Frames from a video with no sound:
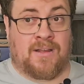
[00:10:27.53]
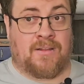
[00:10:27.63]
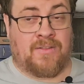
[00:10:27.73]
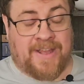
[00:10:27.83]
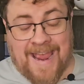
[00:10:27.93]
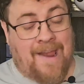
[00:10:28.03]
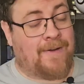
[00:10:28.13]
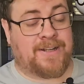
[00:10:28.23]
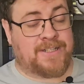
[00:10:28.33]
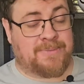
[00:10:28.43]
The
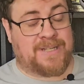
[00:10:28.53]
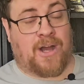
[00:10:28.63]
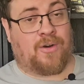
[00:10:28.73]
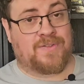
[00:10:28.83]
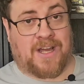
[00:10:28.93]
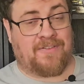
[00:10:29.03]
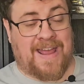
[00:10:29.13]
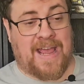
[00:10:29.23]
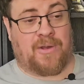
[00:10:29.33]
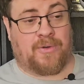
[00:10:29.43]
characters themselves I
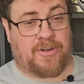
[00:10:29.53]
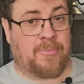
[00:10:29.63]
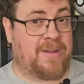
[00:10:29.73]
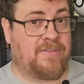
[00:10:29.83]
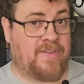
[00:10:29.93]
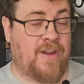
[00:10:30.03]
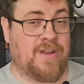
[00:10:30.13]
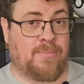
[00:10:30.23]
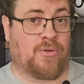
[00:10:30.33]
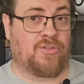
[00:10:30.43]
found to be
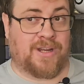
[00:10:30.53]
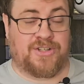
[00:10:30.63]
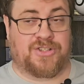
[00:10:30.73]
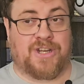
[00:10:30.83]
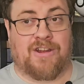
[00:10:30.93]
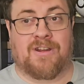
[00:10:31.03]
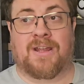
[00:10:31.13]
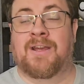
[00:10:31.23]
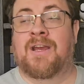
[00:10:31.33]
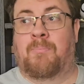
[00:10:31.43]
very boring and
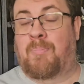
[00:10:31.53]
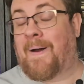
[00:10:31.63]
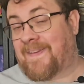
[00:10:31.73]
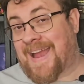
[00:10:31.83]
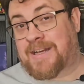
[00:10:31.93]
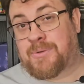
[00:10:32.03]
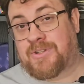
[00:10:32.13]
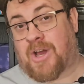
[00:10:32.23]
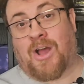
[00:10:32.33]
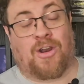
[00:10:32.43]
generic, but the actual
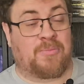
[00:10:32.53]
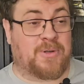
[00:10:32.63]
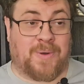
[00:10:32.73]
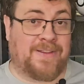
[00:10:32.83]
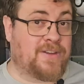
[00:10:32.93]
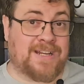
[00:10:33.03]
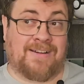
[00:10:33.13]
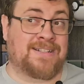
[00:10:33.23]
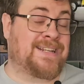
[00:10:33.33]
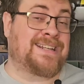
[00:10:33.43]
dialogue between those
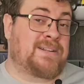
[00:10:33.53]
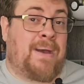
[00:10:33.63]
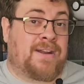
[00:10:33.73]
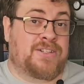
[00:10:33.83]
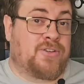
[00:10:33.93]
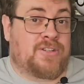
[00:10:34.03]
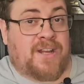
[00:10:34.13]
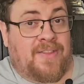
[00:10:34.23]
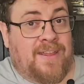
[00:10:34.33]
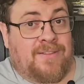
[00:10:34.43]
characters is about as good as
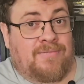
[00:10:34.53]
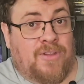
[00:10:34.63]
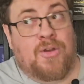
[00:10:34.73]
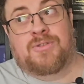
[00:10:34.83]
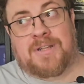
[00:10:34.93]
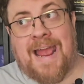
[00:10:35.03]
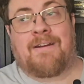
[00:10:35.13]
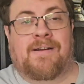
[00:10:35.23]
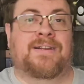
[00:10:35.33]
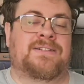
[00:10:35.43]
I think those
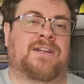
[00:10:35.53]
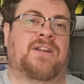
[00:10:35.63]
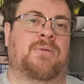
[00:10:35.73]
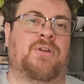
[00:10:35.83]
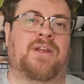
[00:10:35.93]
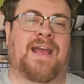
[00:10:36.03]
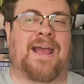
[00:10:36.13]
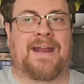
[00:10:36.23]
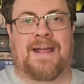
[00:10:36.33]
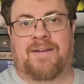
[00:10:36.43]
characters can
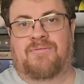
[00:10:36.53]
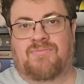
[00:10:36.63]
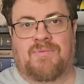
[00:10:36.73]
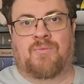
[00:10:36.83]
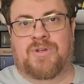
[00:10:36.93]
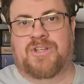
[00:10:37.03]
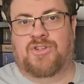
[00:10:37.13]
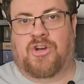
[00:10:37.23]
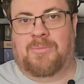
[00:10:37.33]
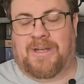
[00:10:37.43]
communicate, and was
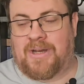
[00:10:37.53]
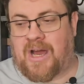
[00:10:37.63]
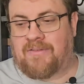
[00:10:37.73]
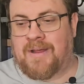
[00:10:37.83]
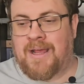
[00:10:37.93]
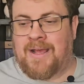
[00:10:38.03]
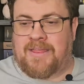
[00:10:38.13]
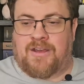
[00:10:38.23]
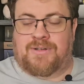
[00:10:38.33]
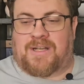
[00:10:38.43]
enjoyable enough.
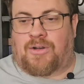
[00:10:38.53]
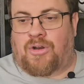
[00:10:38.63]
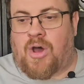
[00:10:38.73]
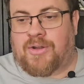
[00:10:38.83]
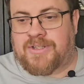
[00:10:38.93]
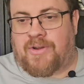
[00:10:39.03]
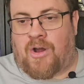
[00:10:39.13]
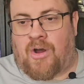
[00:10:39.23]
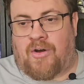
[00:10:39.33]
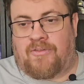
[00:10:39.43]
There was a lot
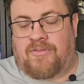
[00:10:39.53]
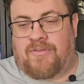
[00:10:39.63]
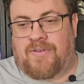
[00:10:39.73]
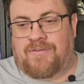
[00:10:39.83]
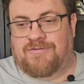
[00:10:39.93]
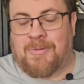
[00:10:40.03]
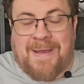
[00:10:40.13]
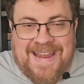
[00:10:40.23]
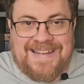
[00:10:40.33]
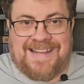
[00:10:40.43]
of
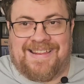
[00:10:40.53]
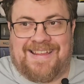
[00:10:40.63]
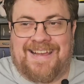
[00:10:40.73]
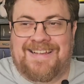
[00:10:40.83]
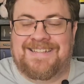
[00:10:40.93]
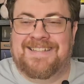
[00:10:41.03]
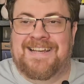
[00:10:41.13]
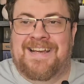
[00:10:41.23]
repeating things.